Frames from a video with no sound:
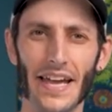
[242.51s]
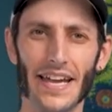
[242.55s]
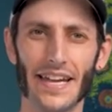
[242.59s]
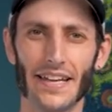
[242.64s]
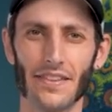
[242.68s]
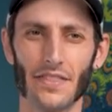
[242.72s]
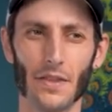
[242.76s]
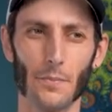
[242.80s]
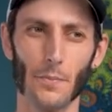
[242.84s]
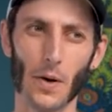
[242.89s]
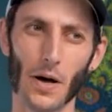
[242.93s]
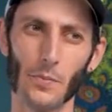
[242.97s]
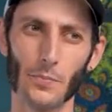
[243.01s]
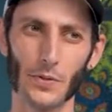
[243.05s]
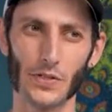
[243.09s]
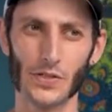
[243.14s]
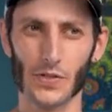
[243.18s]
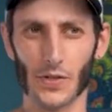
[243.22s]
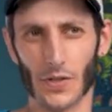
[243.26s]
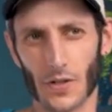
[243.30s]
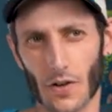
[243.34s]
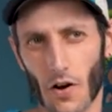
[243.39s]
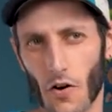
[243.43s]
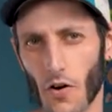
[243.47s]
and the pump was
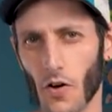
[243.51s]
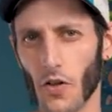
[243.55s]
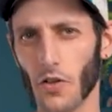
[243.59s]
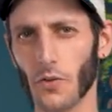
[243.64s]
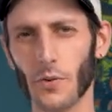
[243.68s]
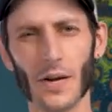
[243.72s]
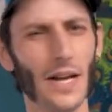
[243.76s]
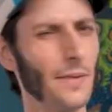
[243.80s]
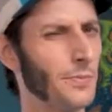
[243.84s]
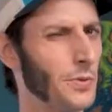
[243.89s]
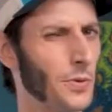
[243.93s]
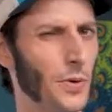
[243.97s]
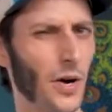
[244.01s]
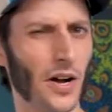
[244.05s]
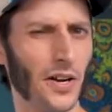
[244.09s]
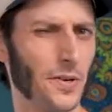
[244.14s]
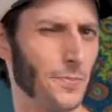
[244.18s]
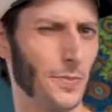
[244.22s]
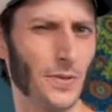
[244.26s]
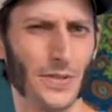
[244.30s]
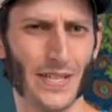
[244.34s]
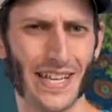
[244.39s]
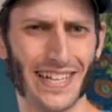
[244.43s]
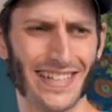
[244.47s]
turned all the way up to one
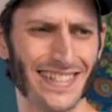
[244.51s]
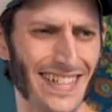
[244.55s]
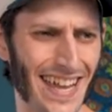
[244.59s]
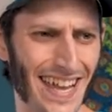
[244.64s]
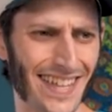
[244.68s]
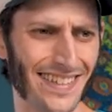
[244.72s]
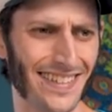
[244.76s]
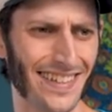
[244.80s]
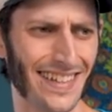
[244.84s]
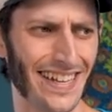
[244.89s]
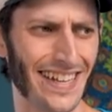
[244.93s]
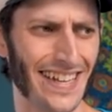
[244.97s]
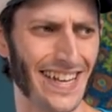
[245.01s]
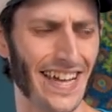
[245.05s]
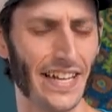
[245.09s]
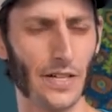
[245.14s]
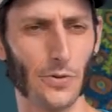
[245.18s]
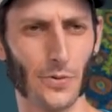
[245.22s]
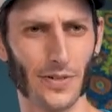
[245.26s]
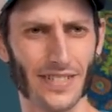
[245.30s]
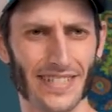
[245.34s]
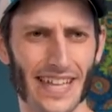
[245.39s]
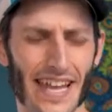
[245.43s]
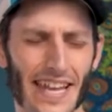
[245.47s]
hundred percent intensity
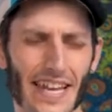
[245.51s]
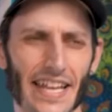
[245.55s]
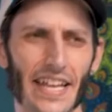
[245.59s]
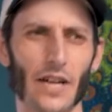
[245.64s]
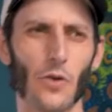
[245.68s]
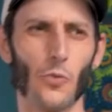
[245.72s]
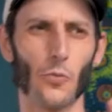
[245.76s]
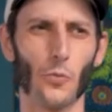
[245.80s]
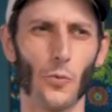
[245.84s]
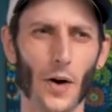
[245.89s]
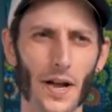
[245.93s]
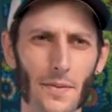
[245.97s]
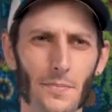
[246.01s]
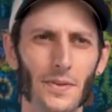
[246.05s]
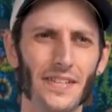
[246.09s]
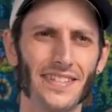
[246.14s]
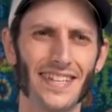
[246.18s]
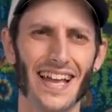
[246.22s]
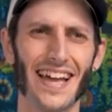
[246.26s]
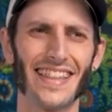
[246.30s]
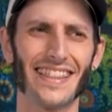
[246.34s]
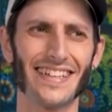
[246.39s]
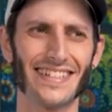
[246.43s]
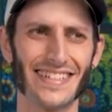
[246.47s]
and you were standing right
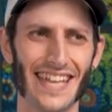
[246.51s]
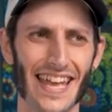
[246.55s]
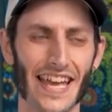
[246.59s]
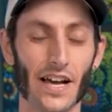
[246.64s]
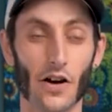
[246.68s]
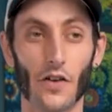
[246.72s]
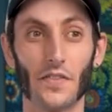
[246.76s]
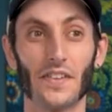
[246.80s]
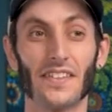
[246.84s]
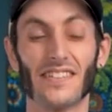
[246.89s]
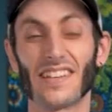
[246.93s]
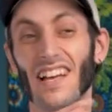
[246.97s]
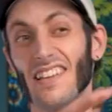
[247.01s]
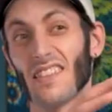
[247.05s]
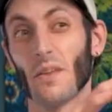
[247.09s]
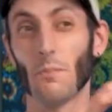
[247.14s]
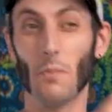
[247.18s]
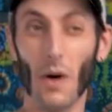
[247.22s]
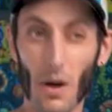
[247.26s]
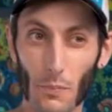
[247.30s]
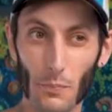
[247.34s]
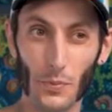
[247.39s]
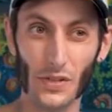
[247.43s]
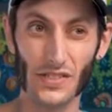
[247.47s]
beside the tank on the side the
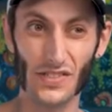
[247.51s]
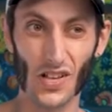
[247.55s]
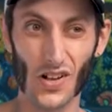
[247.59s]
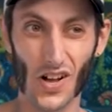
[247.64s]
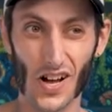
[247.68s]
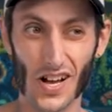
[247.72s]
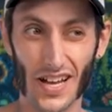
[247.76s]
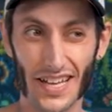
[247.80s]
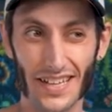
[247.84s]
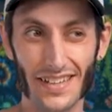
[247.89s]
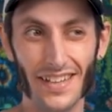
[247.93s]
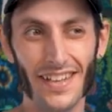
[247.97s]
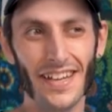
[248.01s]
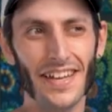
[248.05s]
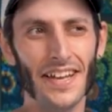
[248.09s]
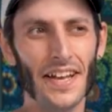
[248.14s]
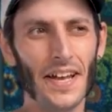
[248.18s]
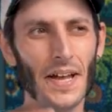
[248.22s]
pump was on.